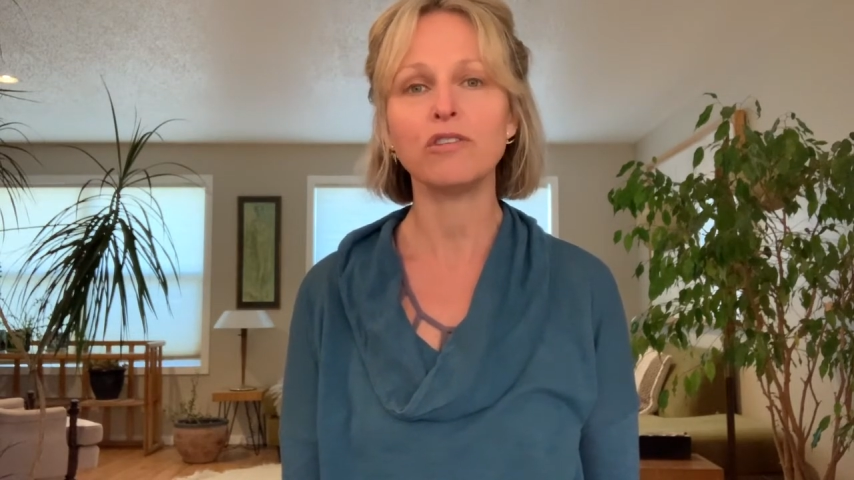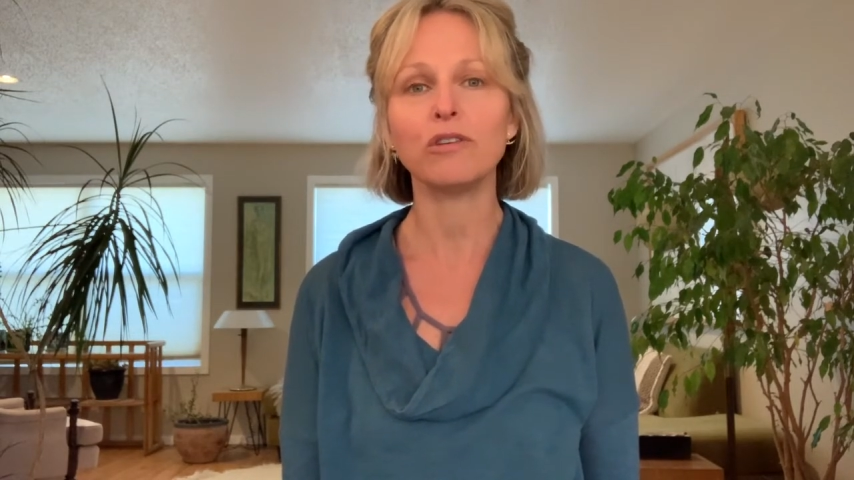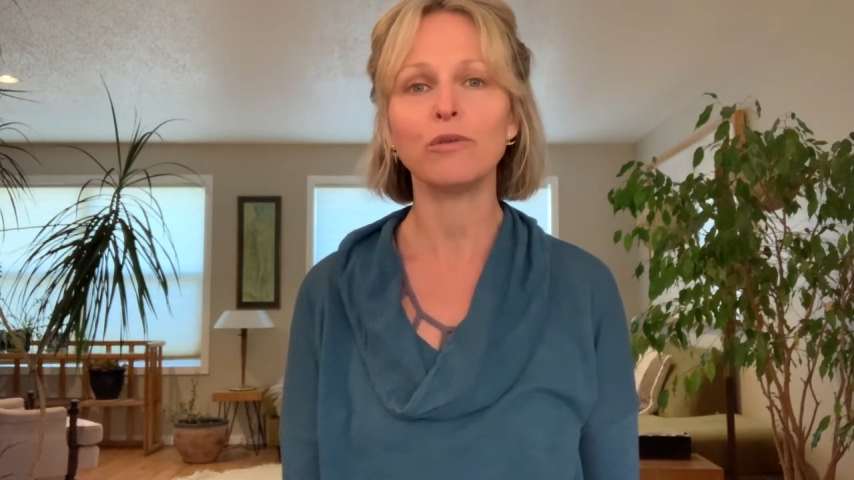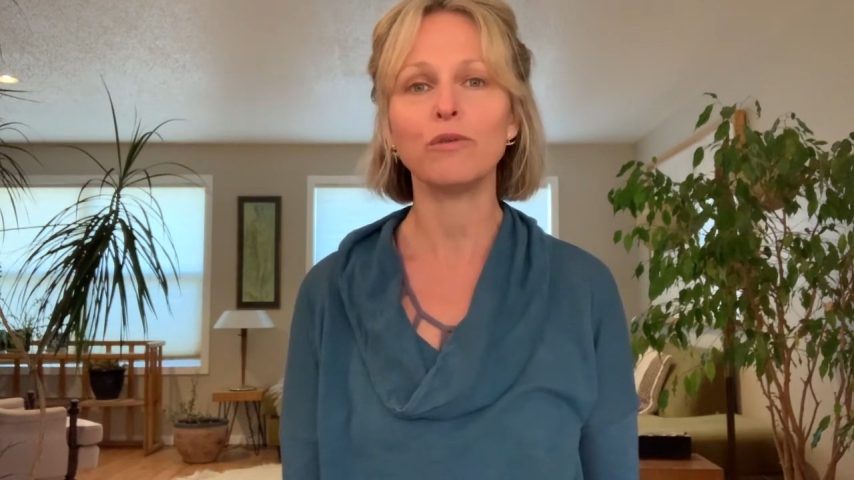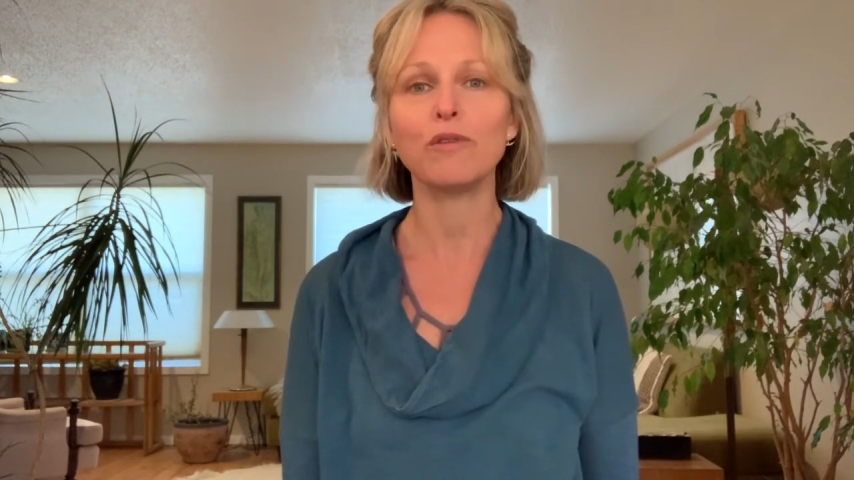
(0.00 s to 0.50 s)

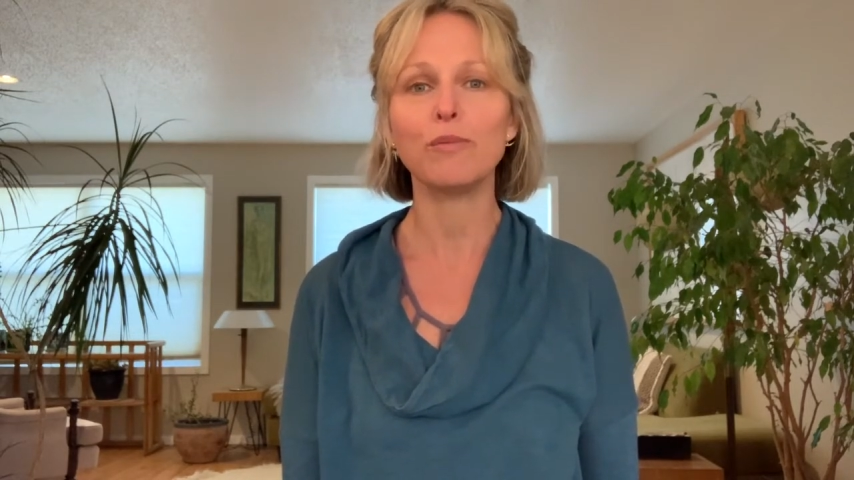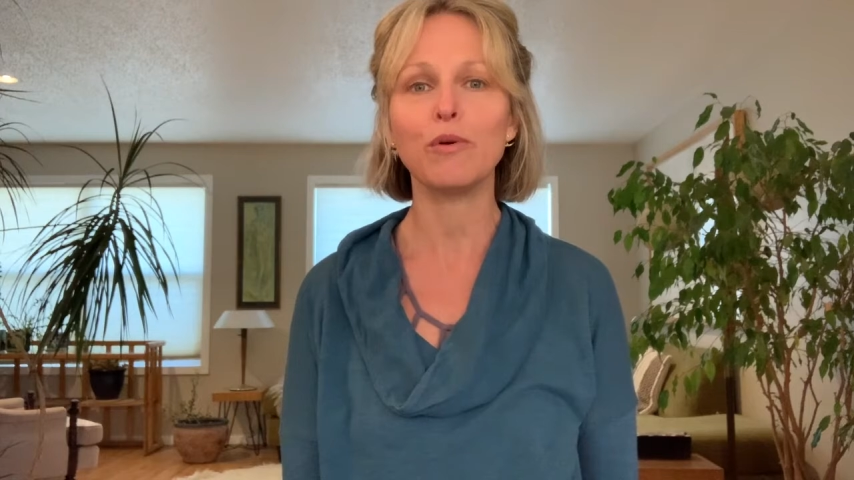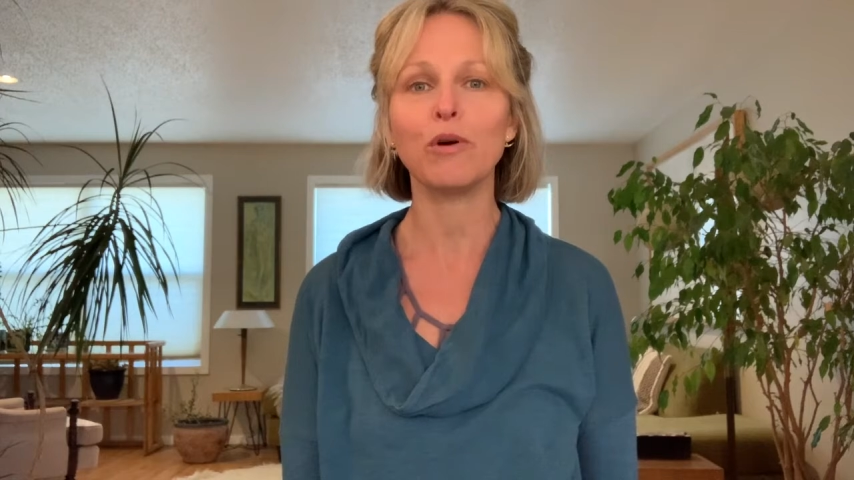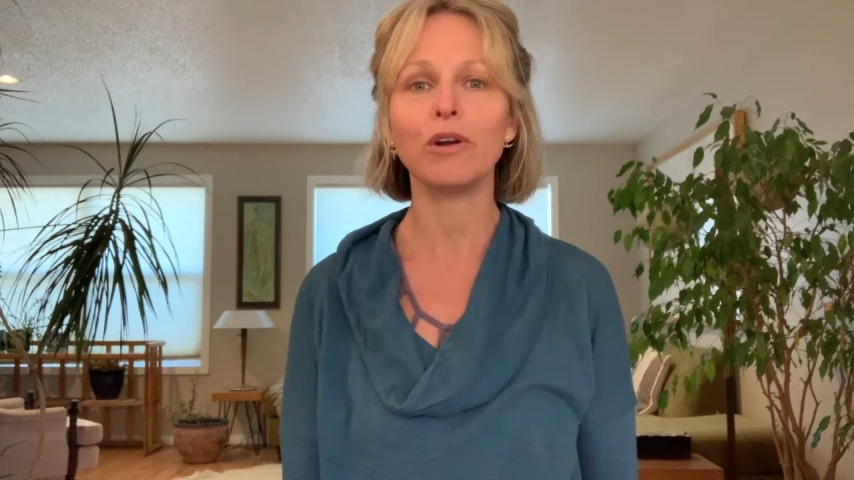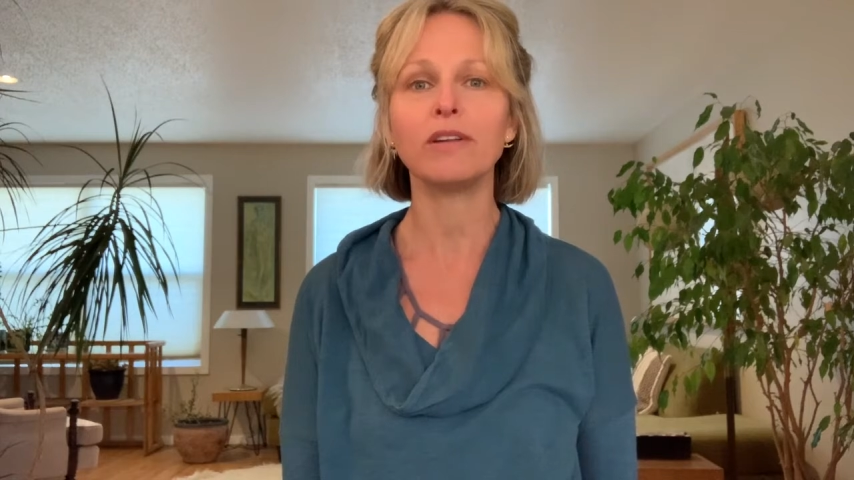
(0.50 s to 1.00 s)
to
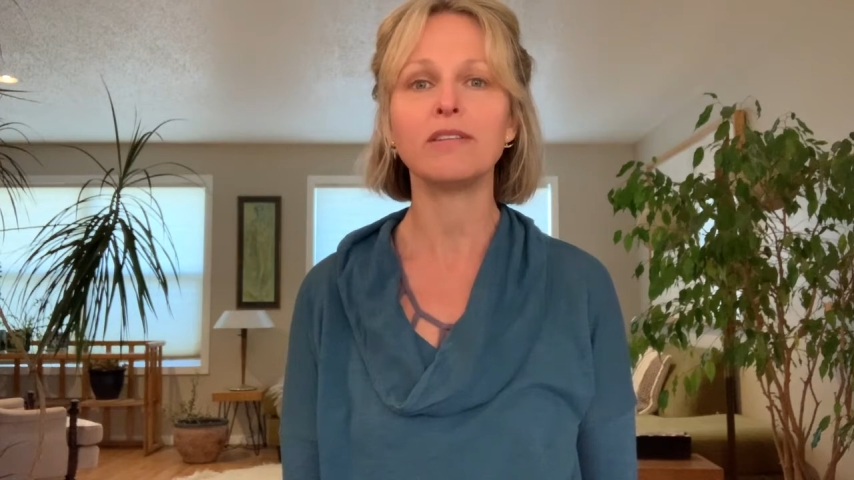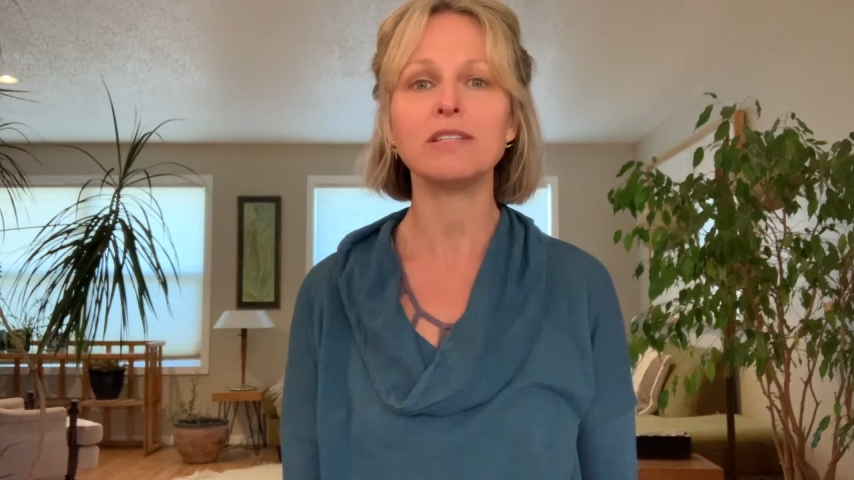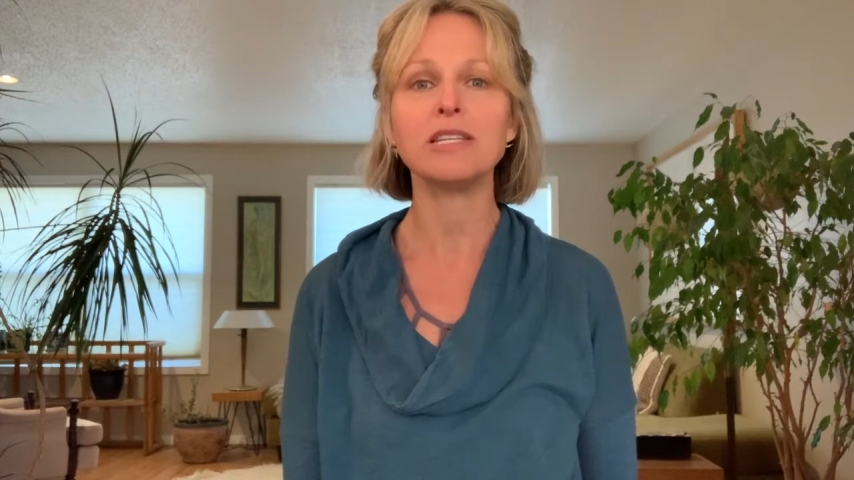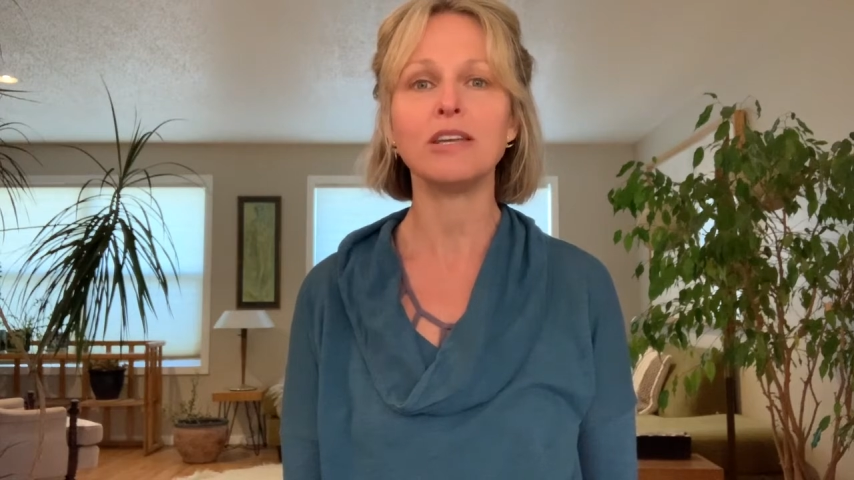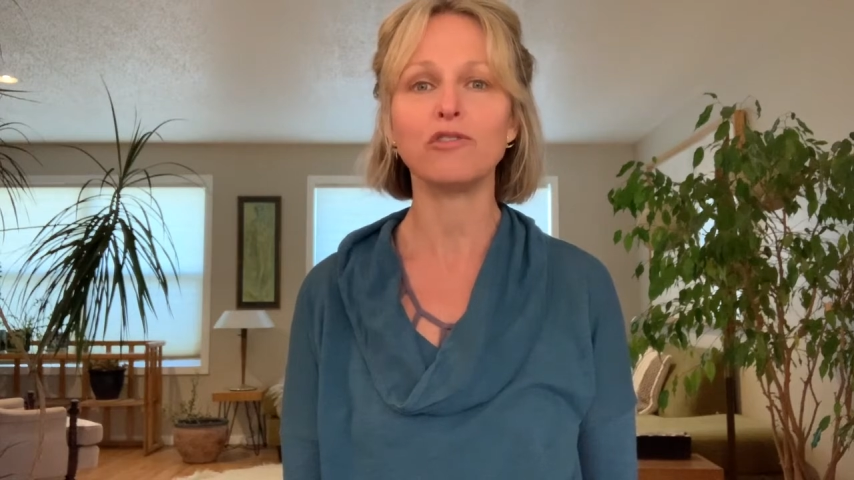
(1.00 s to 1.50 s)
support the
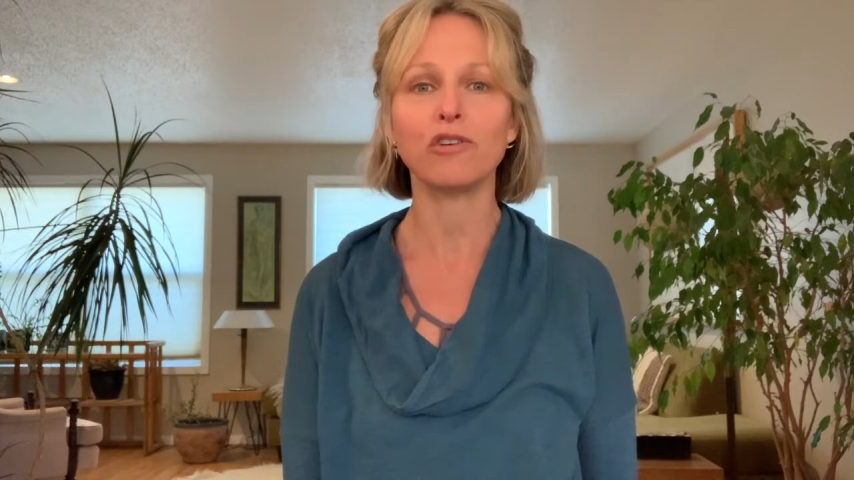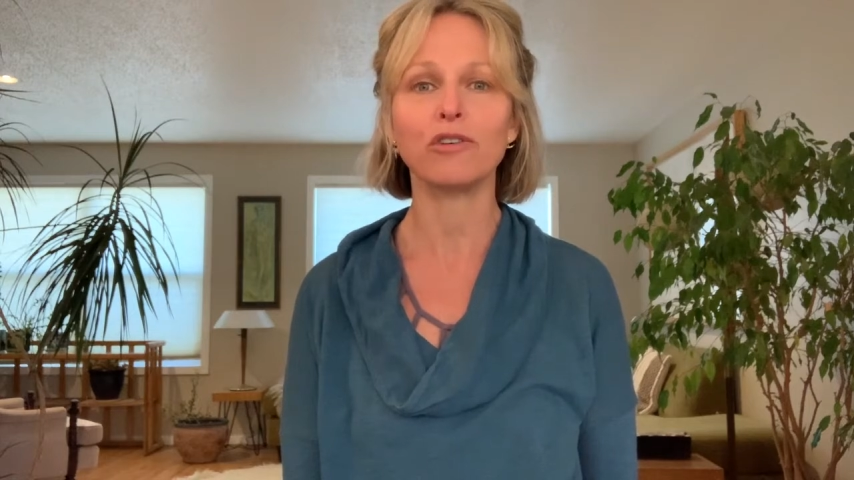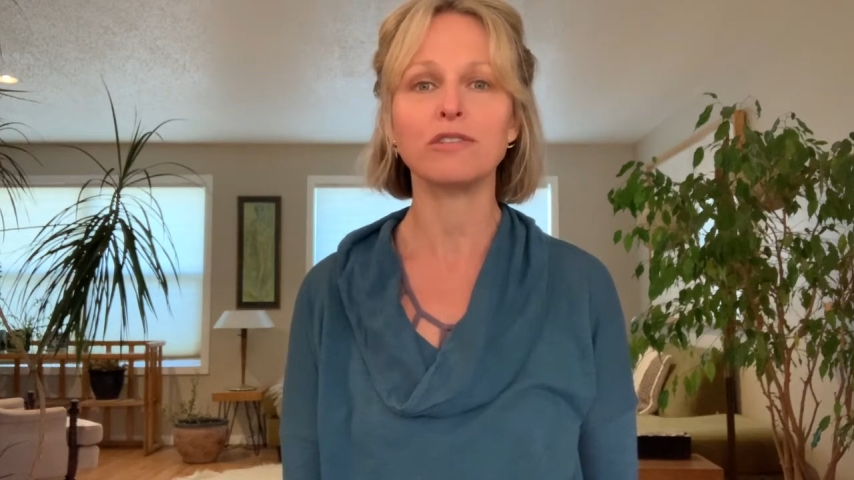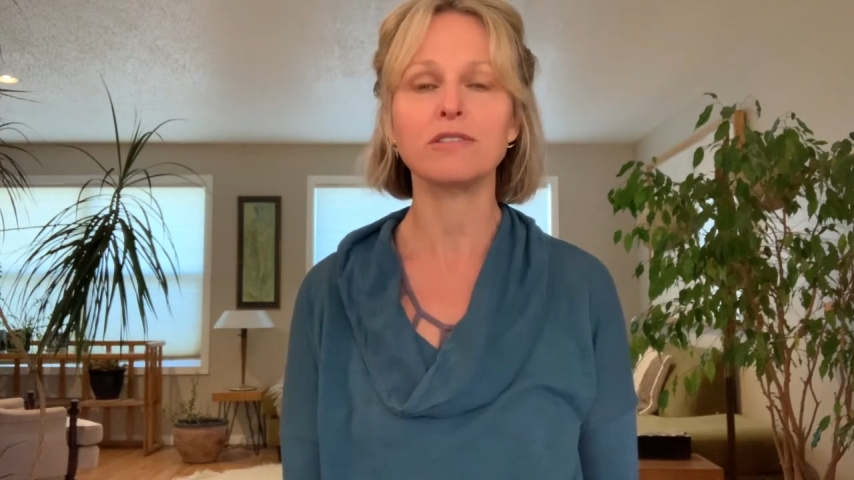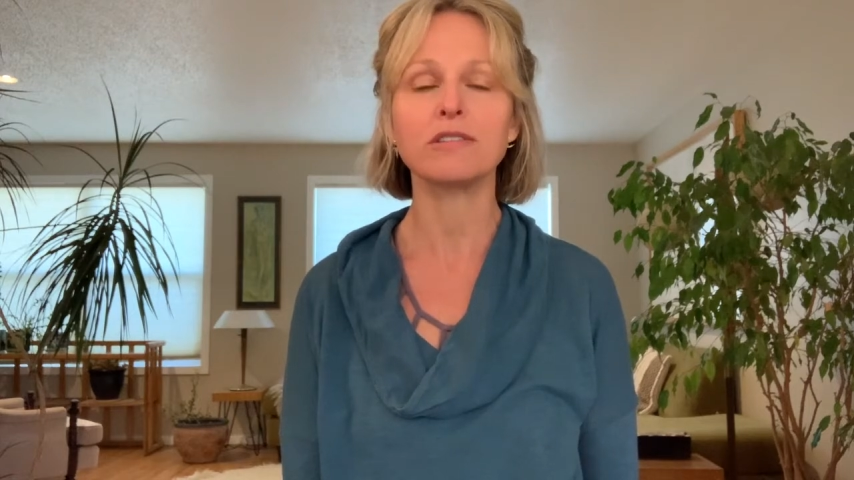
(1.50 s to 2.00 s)

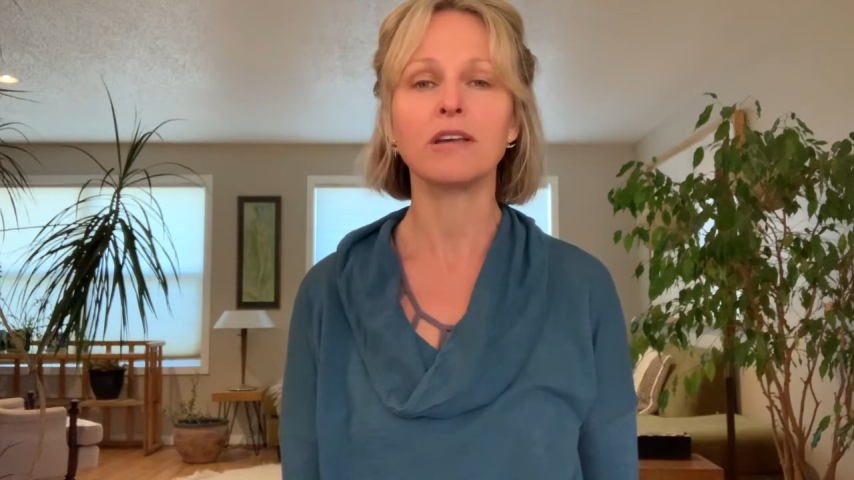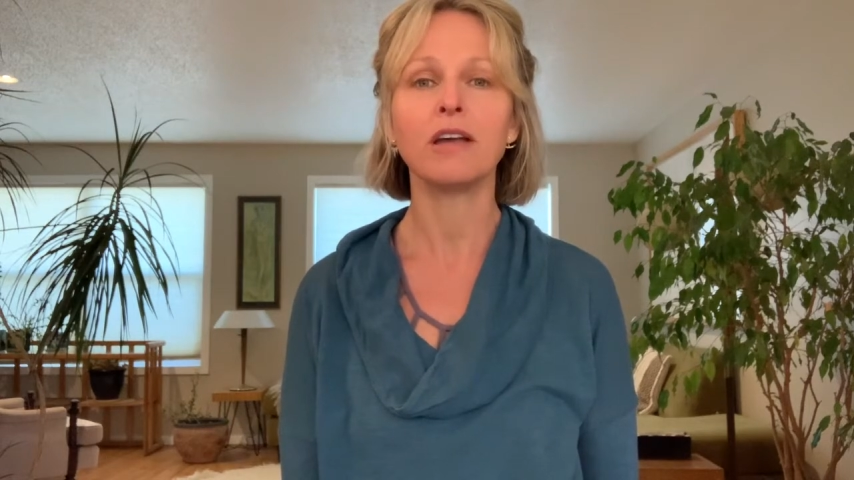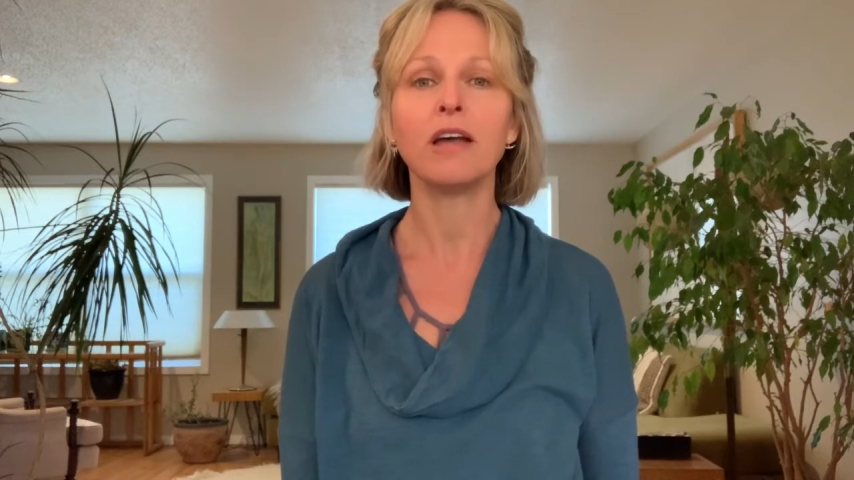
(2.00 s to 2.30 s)
teachers.